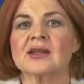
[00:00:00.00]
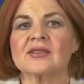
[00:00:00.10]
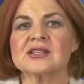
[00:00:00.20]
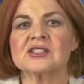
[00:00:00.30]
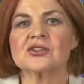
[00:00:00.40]
Now,
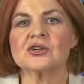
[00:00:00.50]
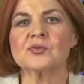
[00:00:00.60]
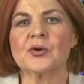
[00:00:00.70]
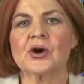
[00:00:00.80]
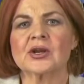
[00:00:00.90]
this
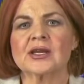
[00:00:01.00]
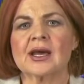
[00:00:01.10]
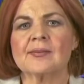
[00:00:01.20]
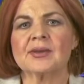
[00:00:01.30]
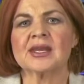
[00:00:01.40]
third-party
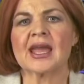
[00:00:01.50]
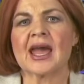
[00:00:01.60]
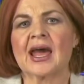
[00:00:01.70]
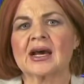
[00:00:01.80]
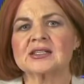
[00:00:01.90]
company
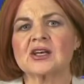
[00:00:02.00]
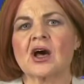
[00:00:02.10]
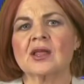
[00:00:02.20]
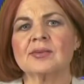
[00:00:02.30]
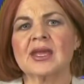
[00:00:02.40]
acts
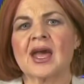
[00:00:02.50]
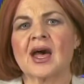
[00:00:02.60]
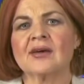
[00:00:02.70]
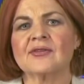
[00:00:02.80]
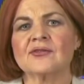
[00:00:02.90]
on
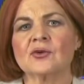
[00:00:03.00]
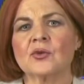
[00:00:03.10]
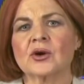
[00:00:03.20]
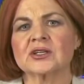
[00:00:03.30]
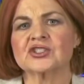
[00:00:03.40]
behalf of your
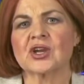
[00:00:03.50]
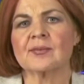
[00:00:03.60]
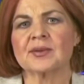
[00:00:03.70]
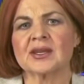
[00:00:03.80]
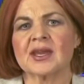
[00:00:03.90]
mortgage
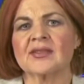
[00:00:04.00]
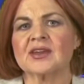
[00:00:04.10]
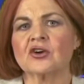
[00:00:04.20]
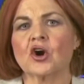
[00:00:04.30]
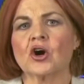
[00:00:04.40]
company, and
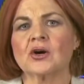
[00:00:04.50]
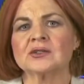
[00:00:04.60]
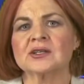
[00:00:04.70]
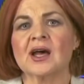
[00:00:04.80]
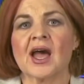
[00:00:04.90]
they're
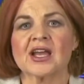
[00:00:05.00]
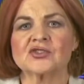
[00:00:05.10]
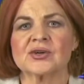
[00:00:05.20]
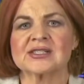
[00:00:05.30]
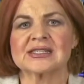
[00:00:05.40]
called a
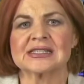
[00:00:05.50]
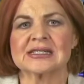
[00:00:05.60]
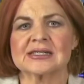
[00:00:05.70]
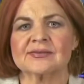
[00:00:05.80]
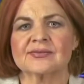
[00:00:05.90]

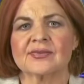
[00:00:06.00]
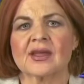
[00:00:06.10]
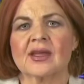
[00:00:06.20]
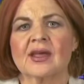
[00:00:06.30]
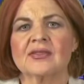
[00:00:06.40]
trustee.
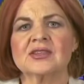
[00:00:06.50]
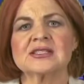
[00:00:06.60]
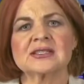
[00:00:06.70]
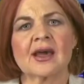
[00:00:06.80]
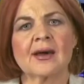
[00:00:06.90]

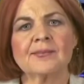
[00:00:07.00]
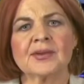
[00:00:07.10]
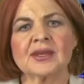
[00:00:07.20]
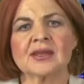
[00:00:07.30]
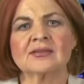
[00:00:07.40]
This
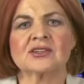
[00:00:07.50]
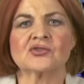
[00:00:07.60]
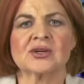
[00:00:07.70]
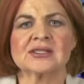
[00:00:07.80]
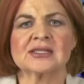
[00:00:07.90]
company, the
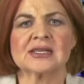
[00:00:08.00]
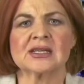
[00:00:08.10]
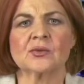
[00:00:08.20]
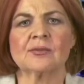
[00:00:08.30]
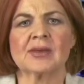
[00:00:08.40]

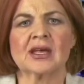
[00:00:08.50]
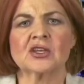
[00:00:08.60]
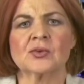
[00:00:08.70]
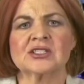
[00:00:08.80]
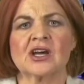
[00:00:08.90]
trustee, will mail
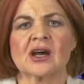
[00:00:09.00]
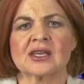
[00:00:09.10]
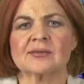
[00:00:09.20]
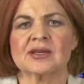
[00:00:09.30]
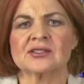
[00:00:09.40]
you a
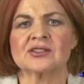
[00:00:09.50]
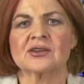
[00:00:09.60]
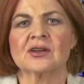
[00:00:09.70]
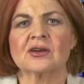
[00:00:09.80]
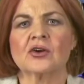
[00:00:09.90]
document
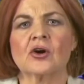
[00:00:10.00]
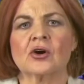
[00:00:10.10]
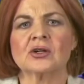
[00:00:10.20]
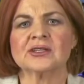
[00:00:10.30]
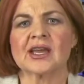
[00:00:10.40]

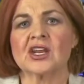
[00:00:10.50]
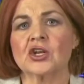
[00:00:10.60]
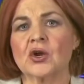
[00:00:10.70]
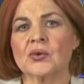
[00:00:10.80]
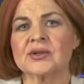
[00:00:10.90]
called a
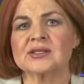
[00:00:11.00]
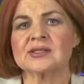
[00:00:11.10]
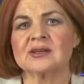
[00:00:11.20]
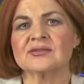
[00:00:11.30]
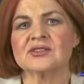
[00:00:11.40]

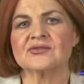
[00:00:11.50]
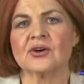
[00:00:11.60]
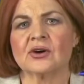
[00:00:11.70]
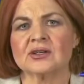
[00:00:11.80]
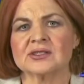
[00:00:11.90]
notice of
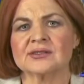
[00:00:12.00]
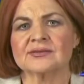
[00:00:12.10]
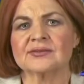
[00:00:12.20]
default.